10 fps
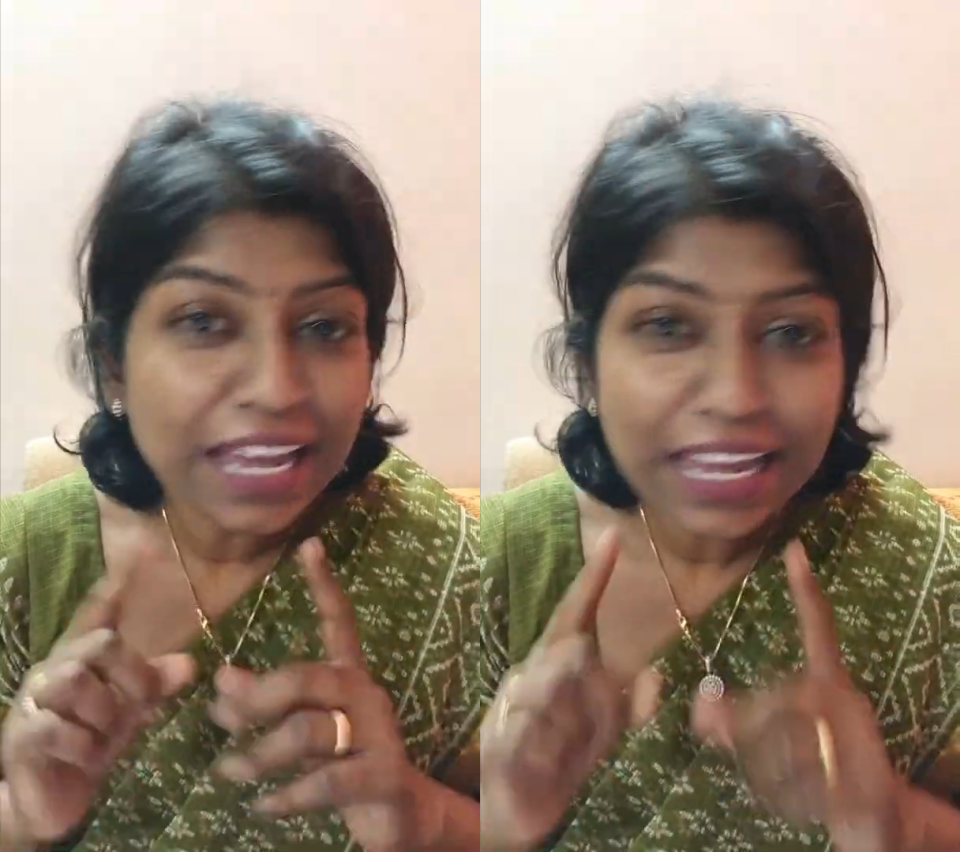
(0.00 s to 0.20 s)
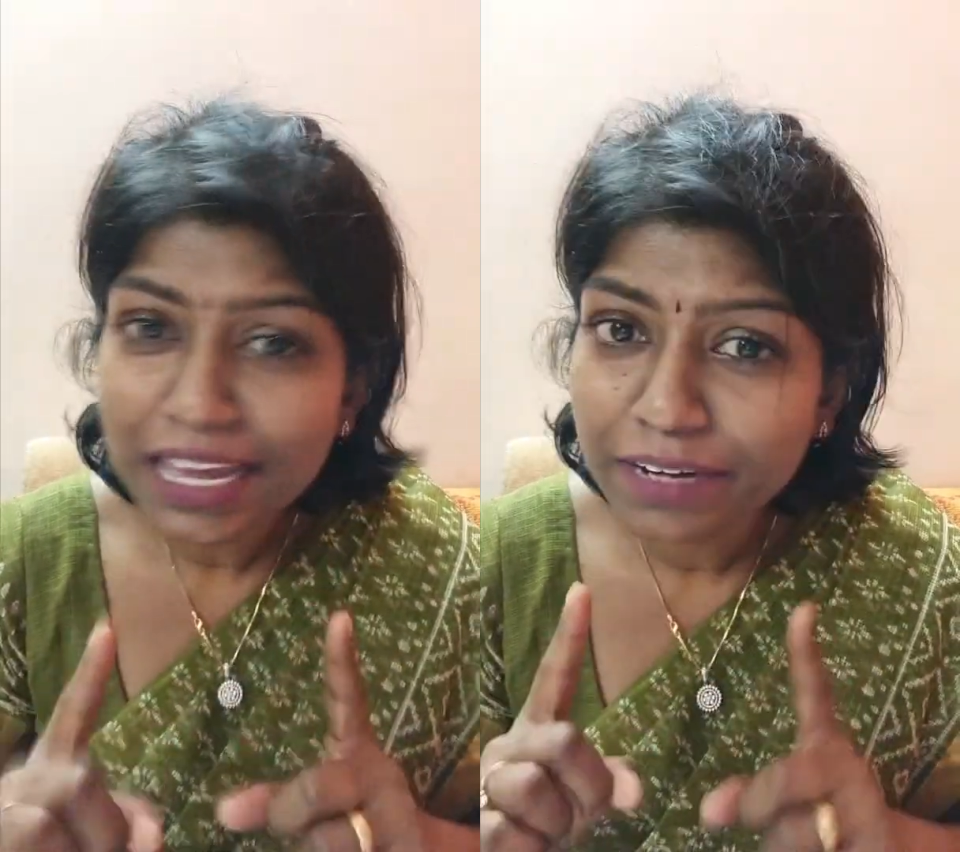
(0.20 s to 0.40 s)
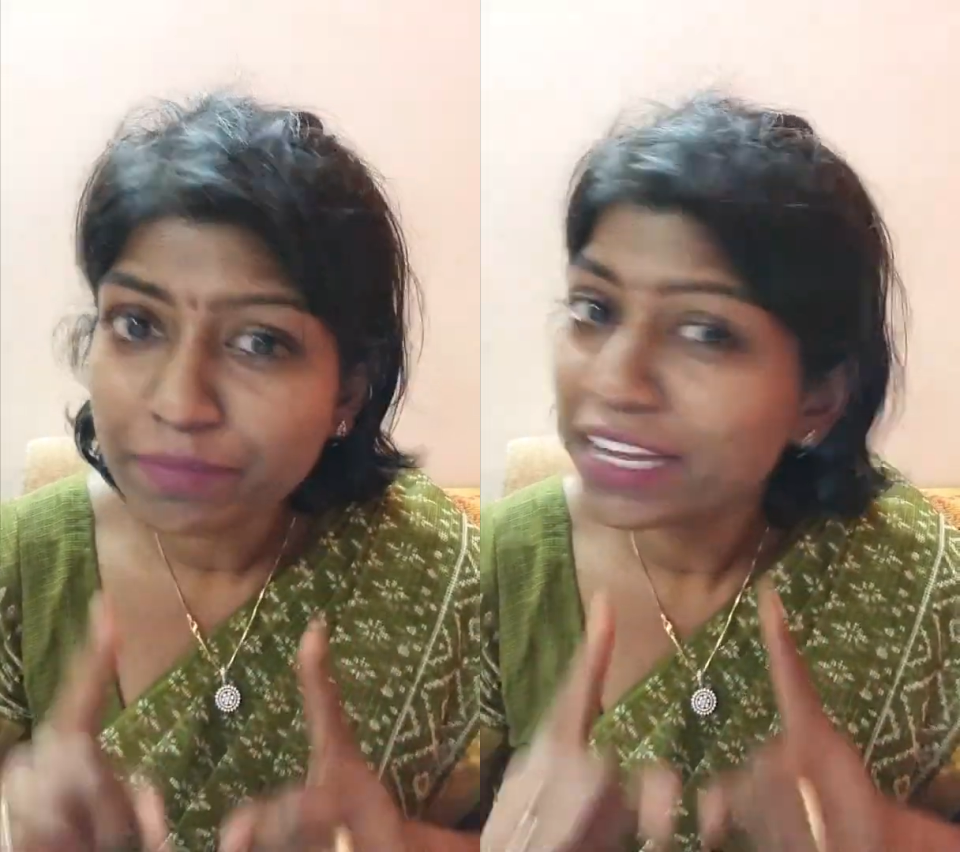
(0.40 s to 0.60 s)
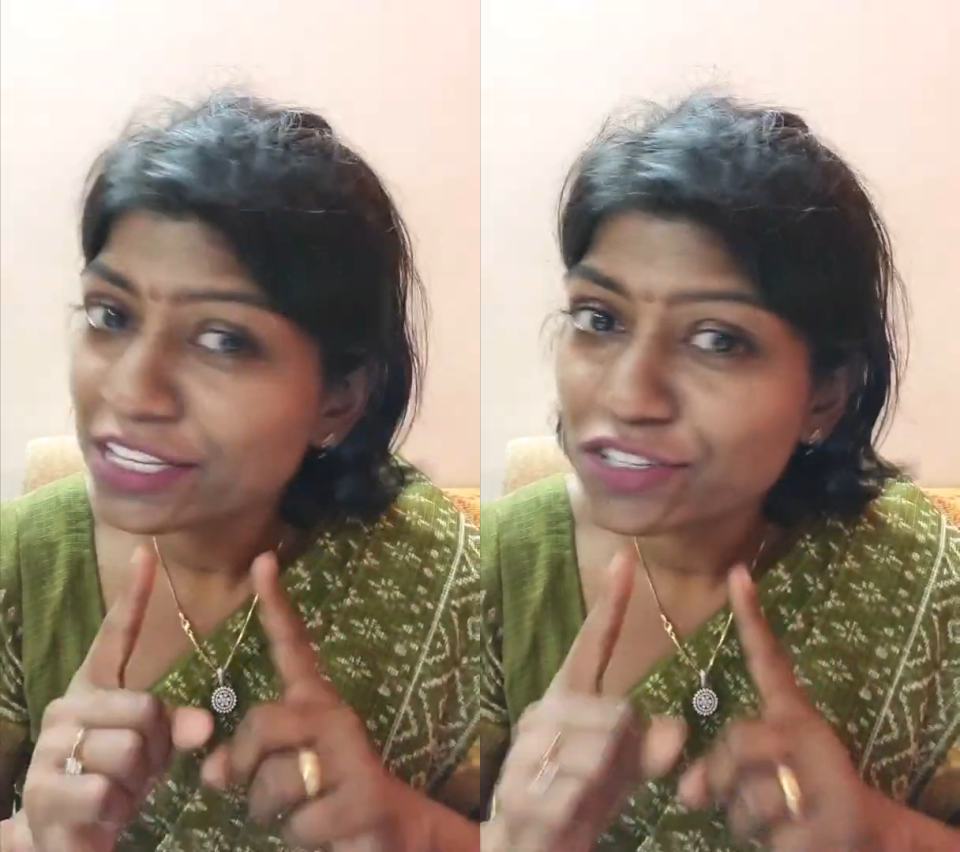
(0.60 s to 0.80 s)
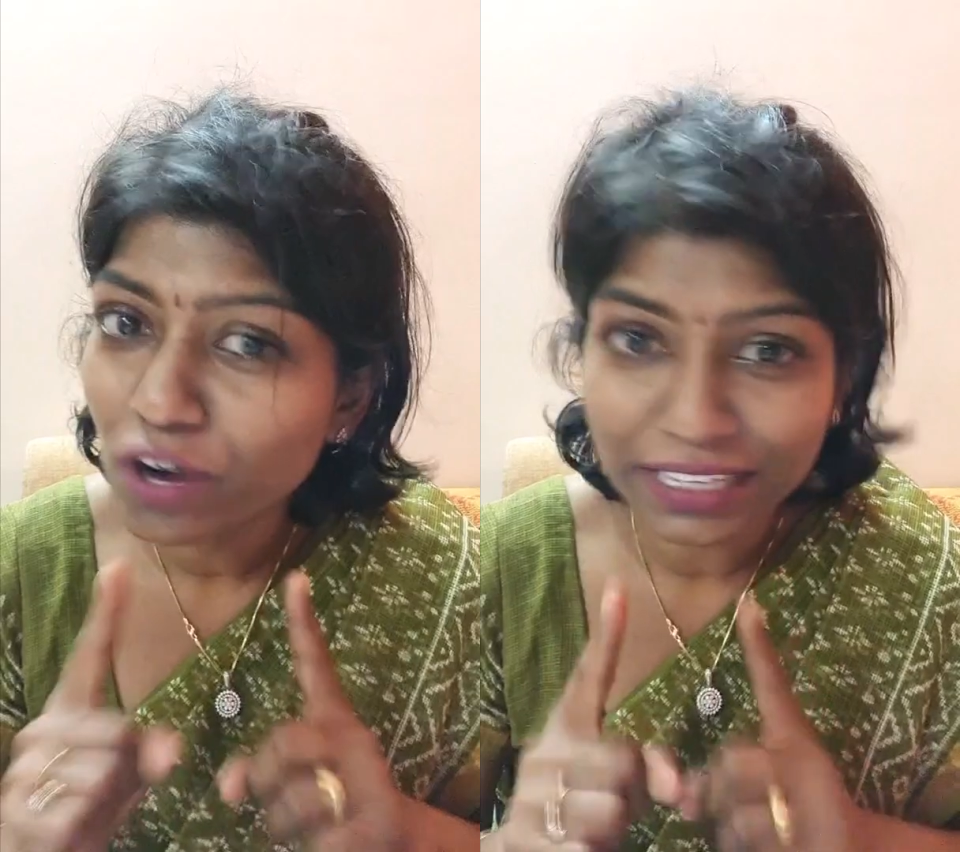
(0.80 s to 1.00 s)
ARMD
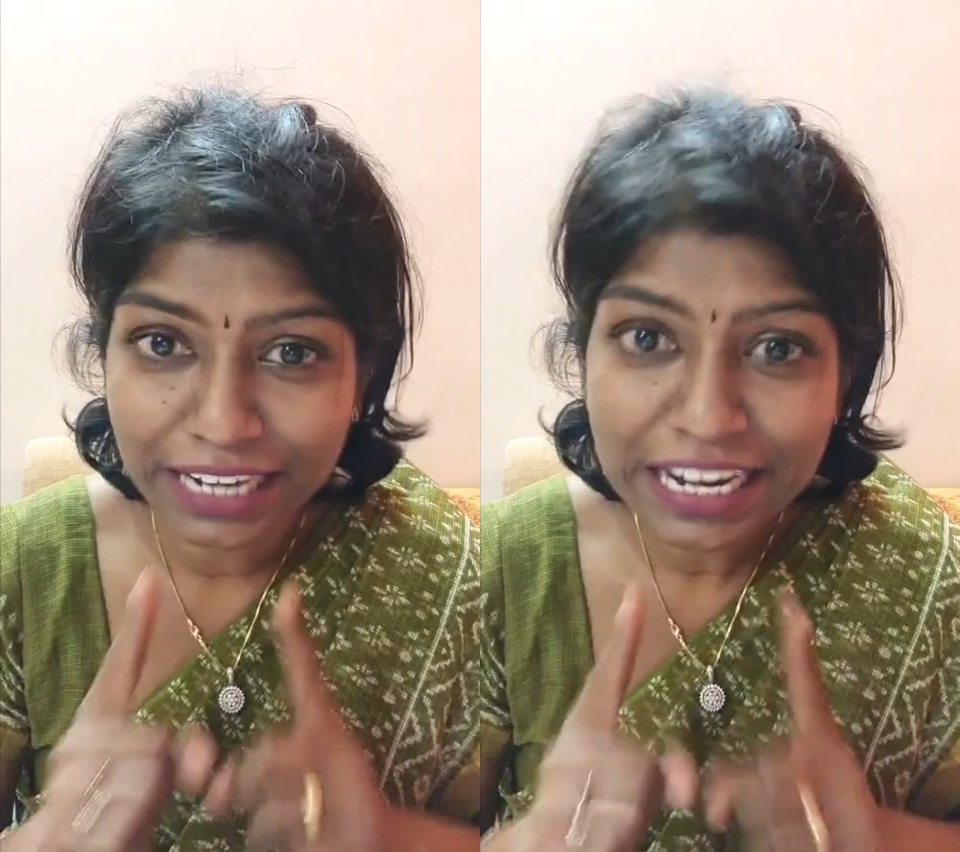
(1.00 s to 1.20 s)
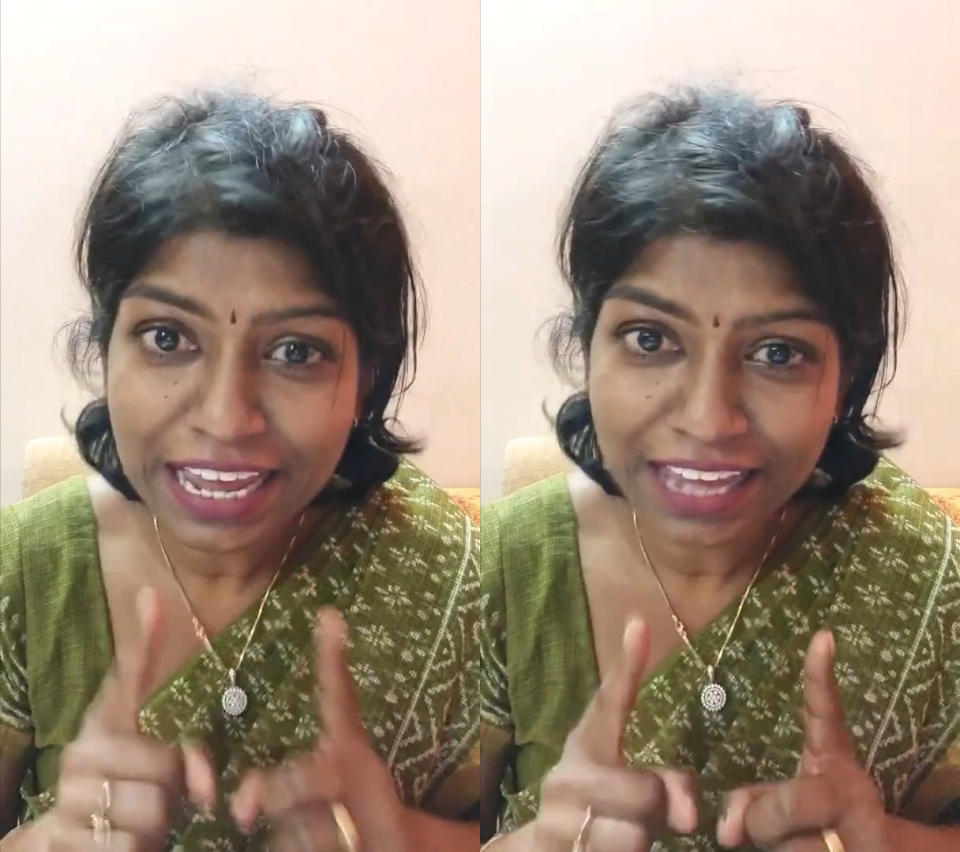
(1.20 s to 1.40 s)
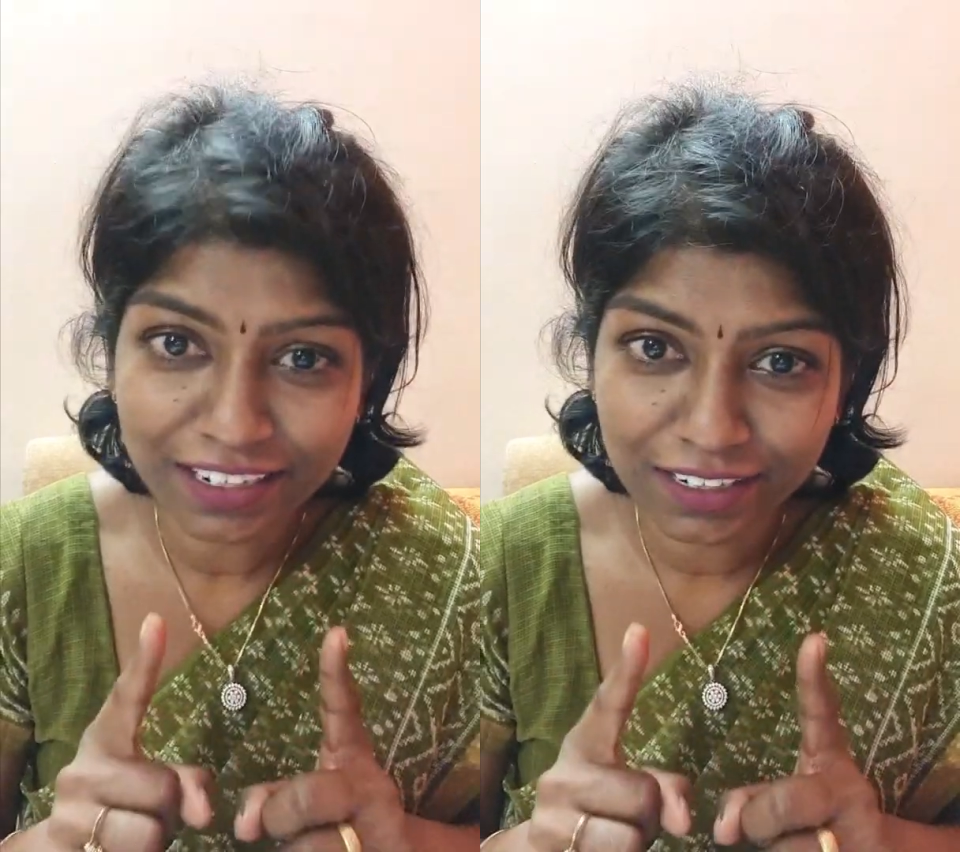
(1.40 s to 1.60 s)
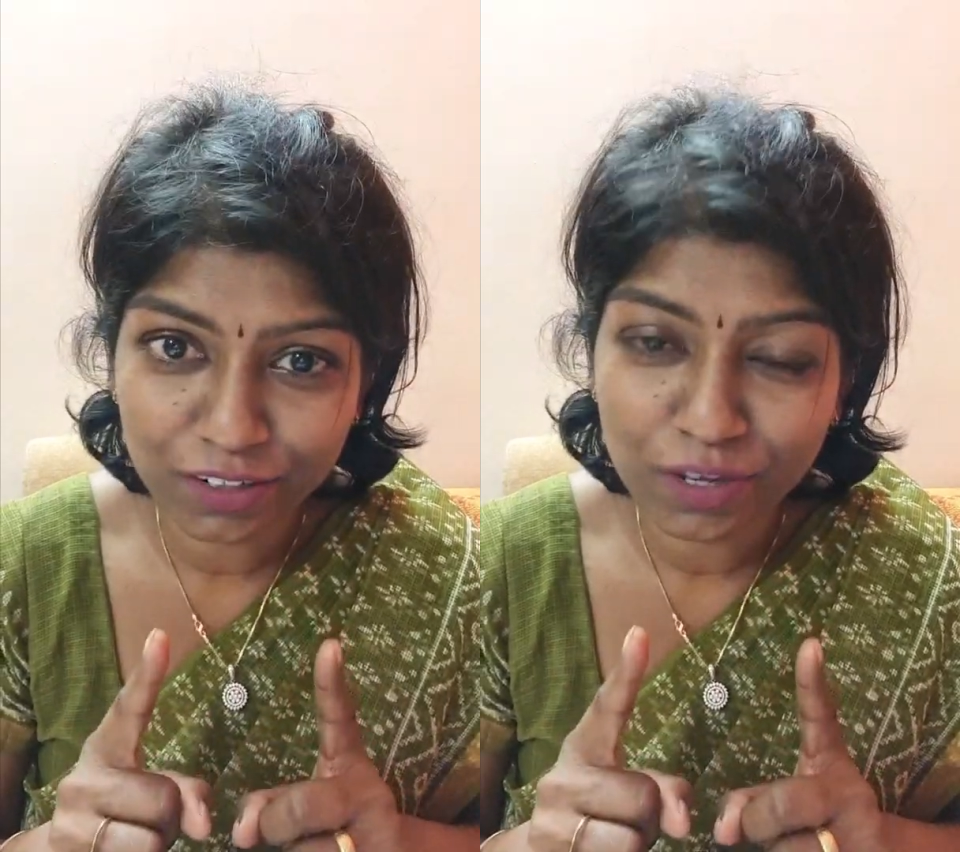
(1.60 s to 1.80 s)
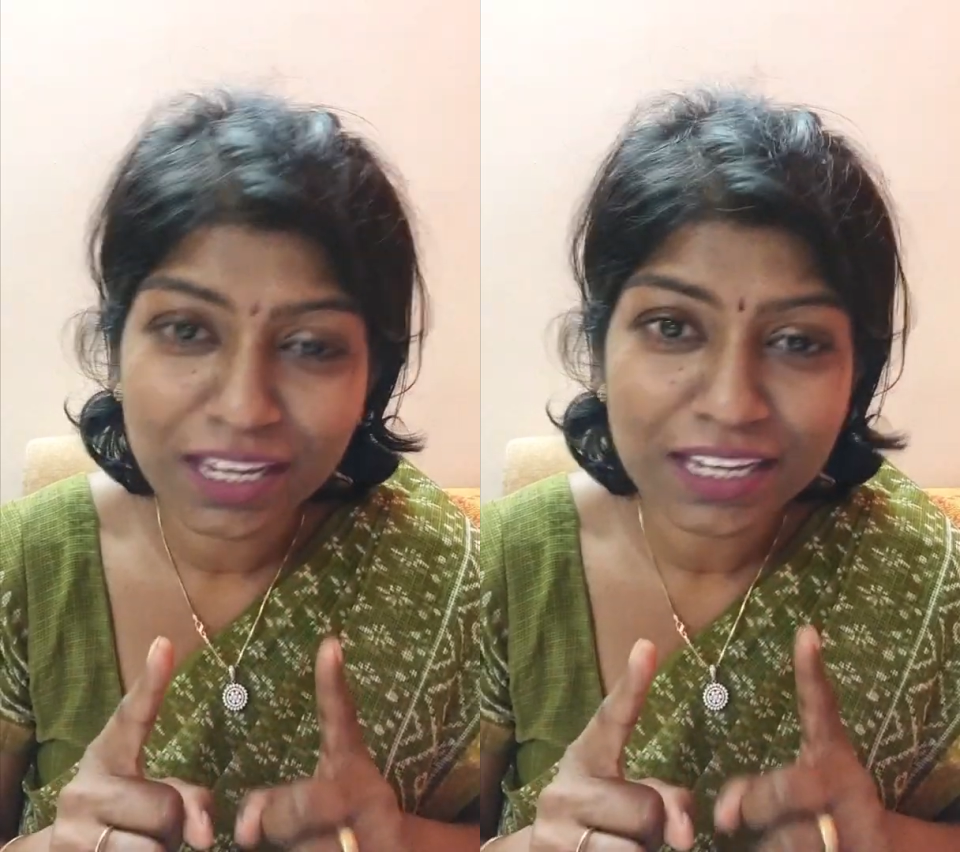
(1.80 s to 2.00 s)
is not inherited. Okay.